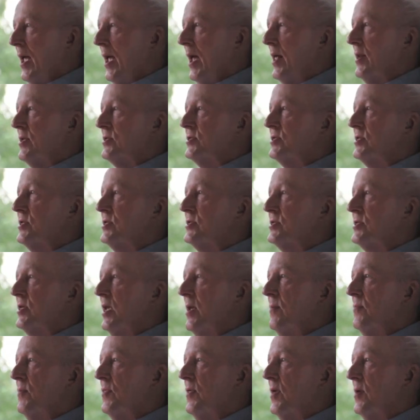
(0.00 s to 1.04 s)
And it's the
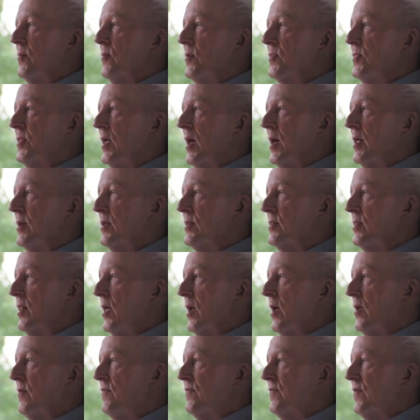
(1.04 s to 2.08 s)
same thing with that in
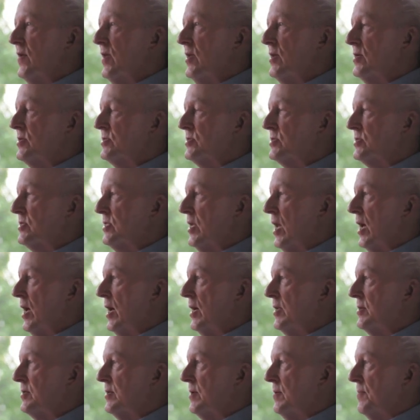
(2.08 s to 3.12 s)
life is
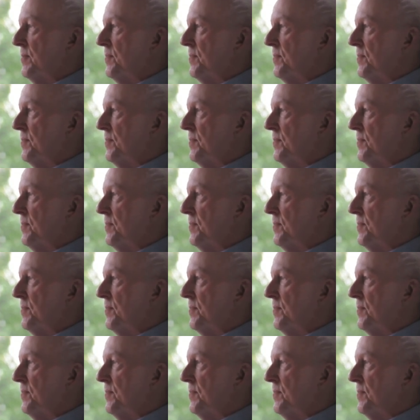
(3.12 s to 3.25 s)
that